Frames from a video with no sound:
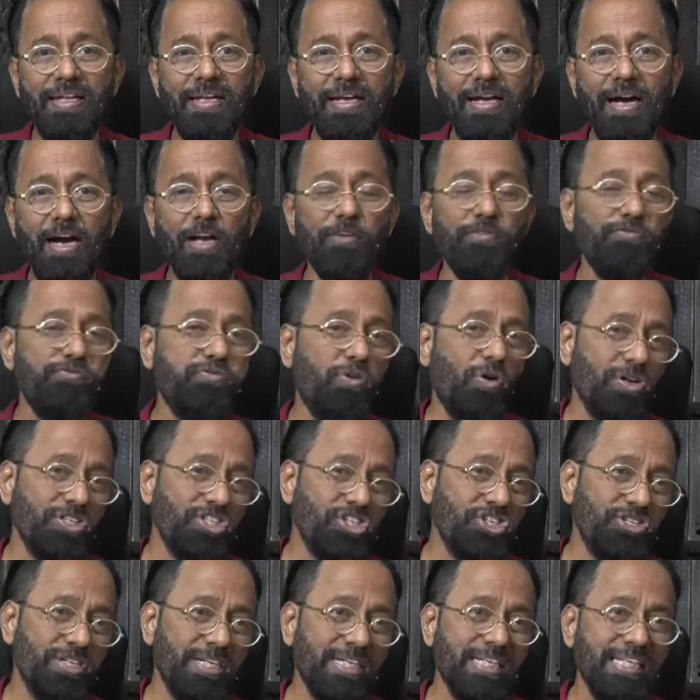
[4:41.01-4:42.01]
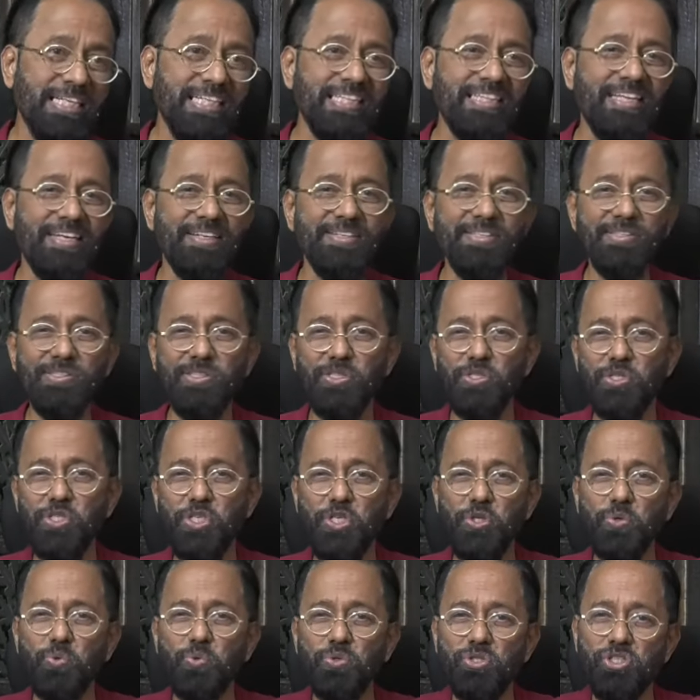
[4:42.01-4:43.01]
Unfortunately, there is this
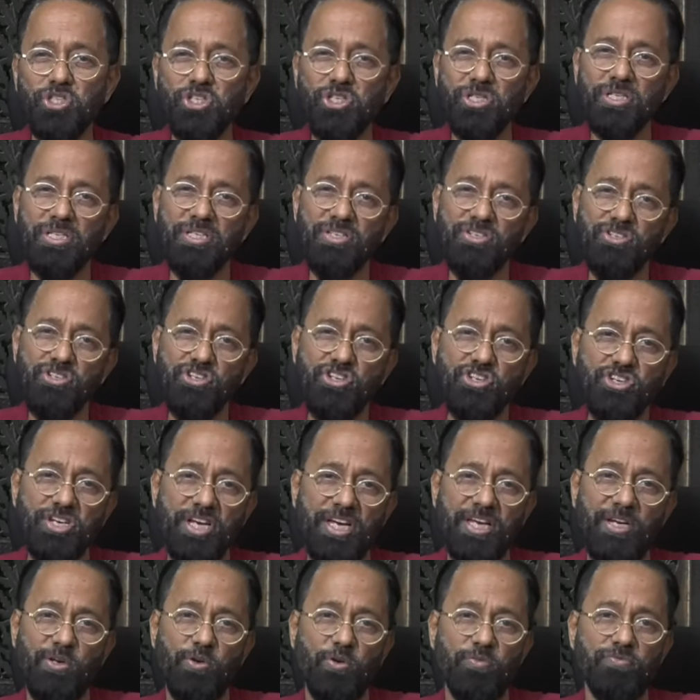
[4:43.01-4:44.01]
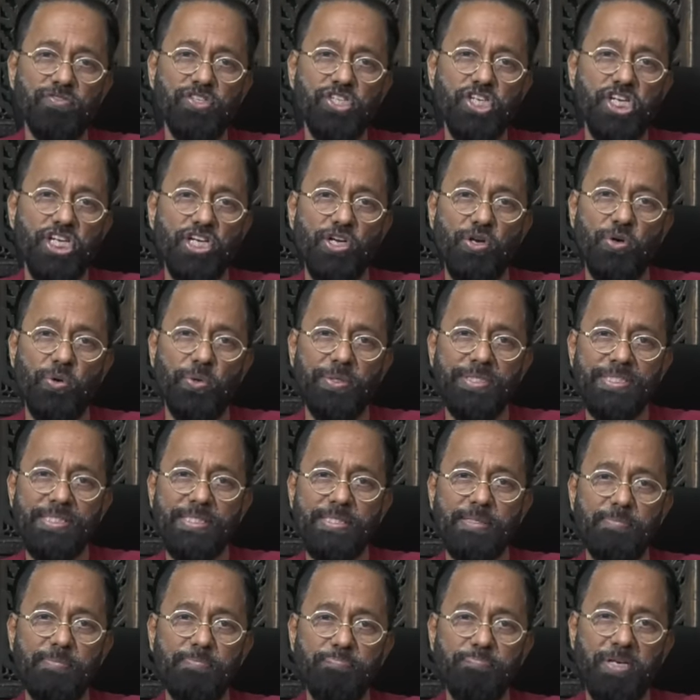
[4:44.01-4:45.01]
huge trail of
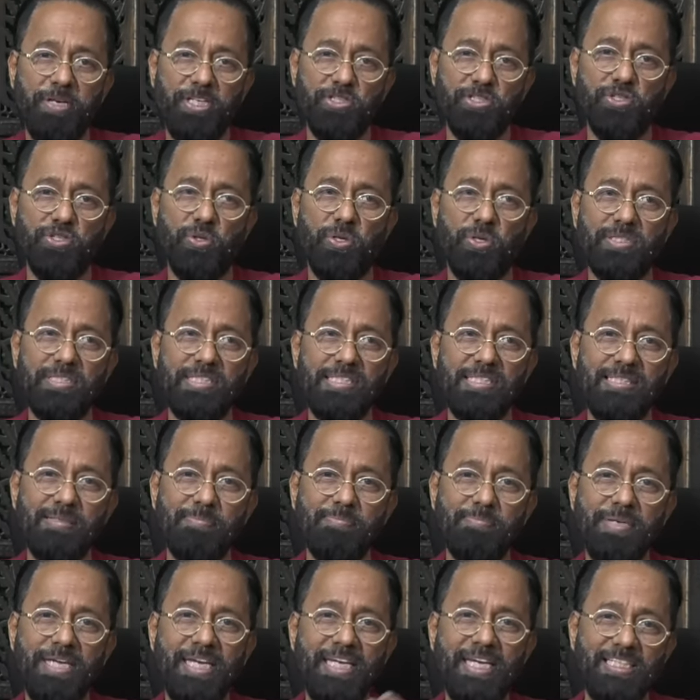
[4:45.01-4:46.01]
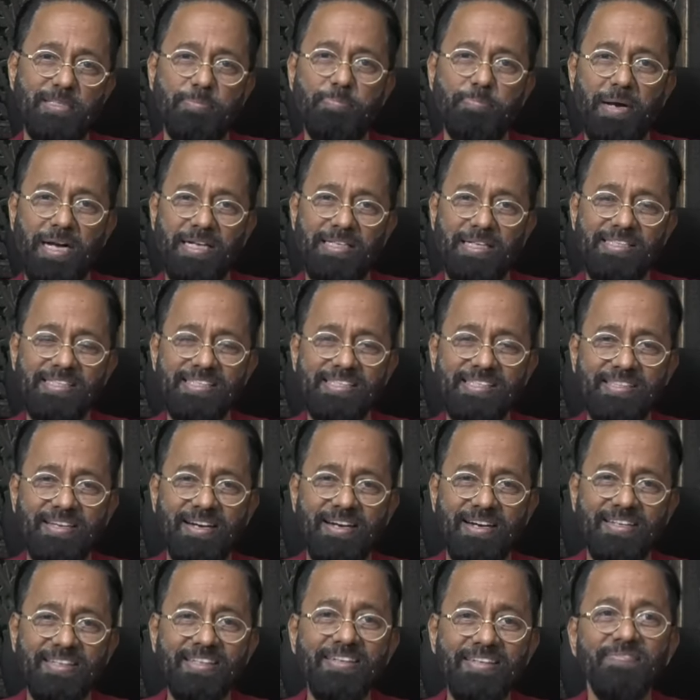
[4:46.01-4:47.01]
jingoism, patriotism, hate
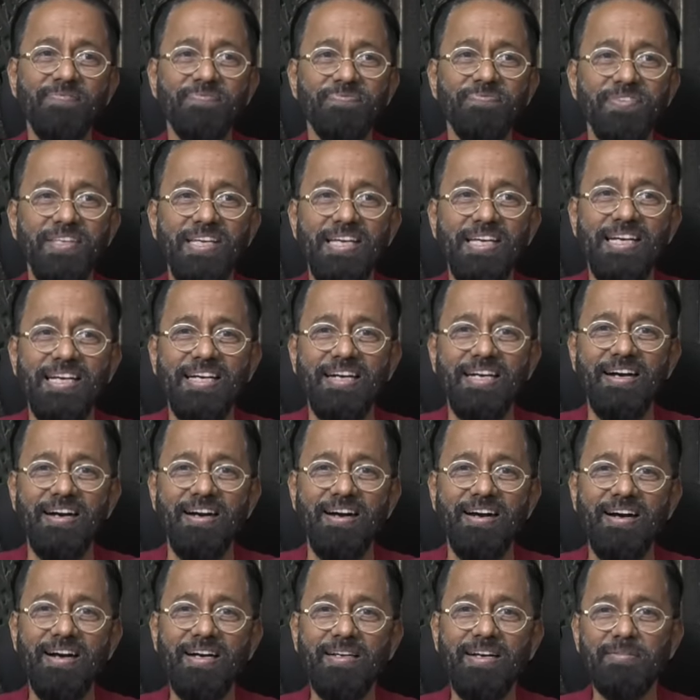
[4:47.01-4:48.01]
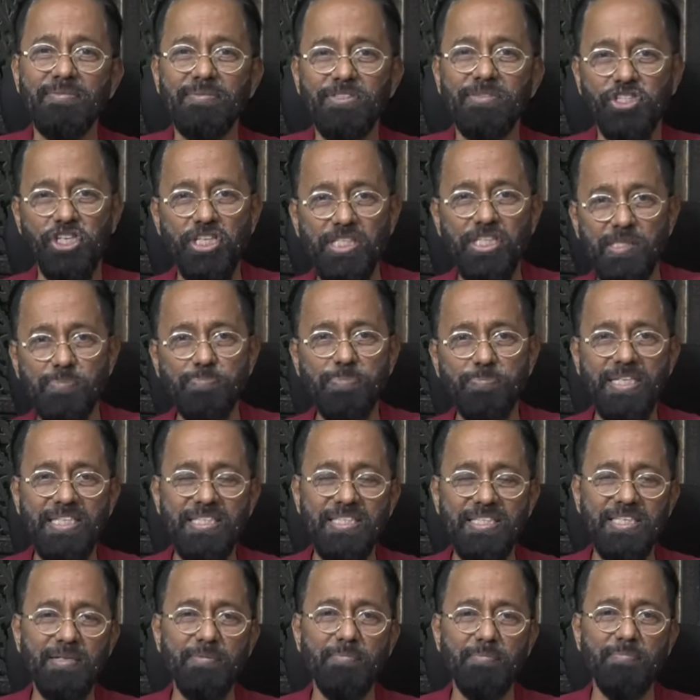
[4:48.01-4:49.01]
Pakistan,
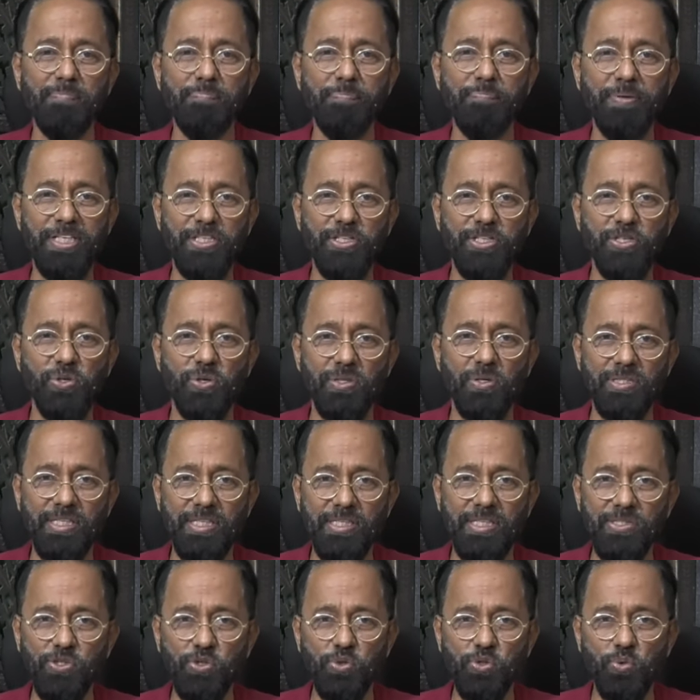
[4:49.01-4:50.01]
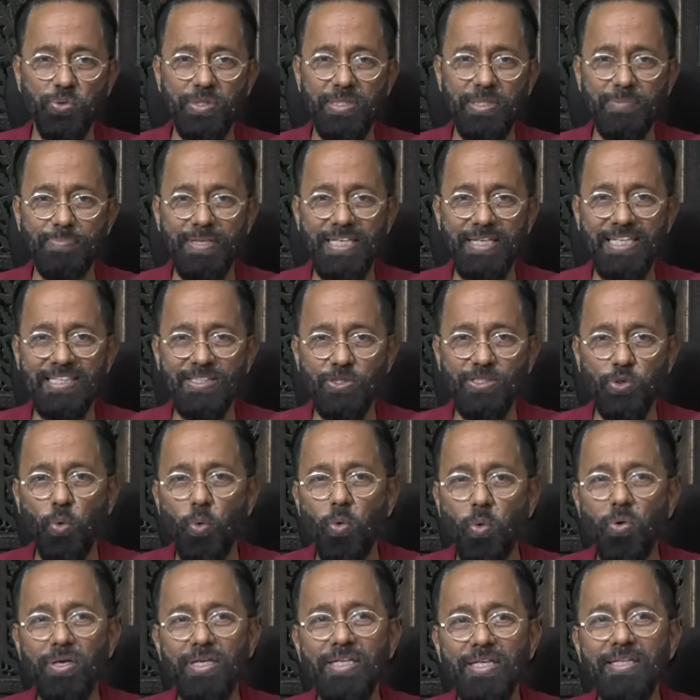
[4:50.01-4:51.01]
chest-beating patriotic story being
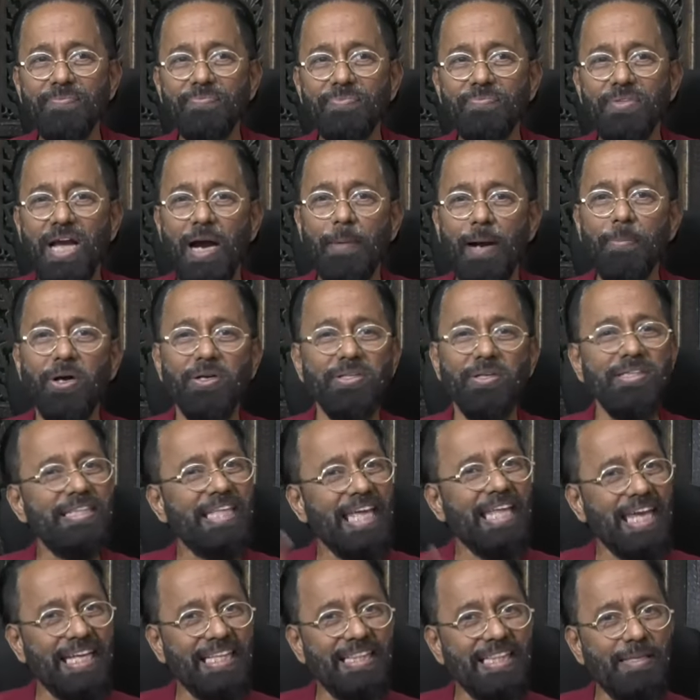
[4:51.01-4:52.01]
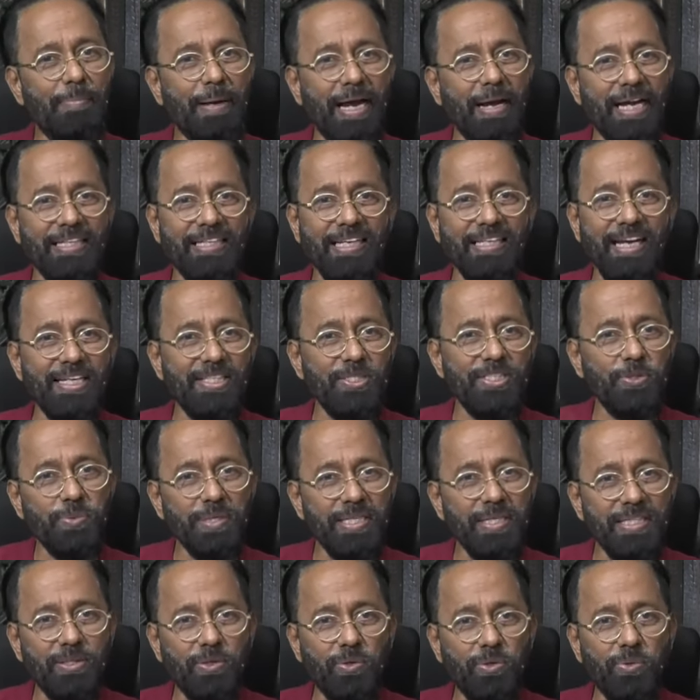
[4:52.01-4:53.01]
told about they the bad guys,
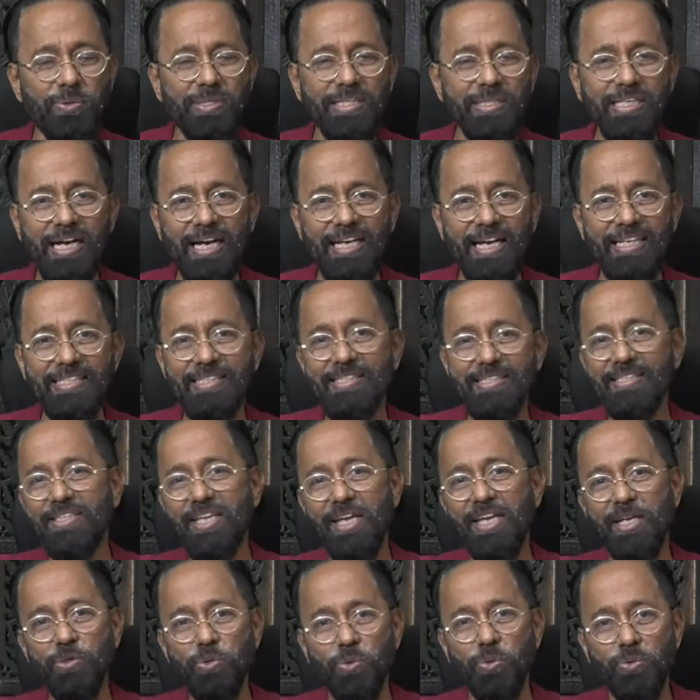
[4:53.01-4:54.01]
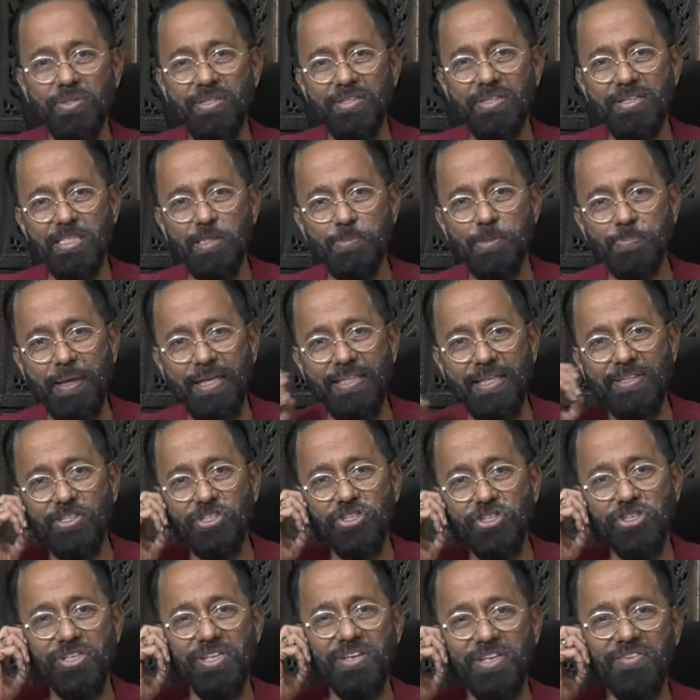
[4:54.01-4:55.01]
we the good guys, they don't respect the
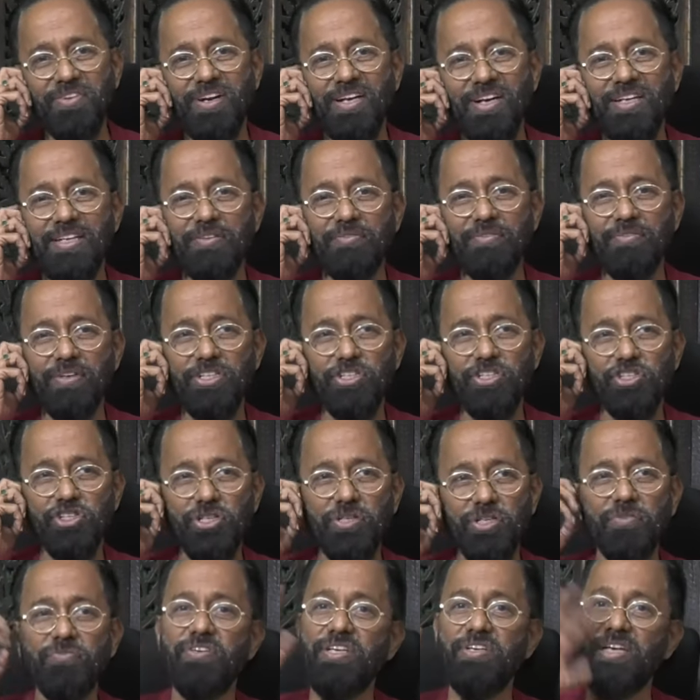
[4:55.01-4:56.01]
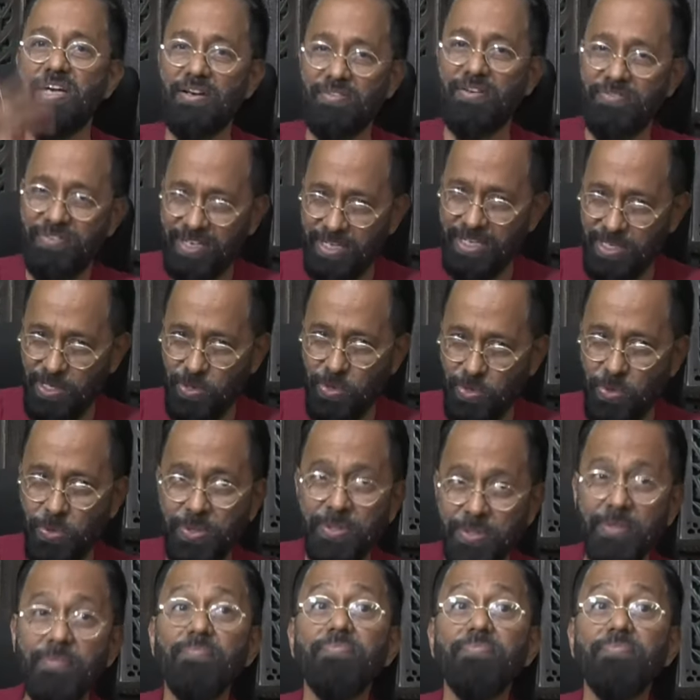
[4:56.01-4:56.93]
Geneva Convention, we are very good.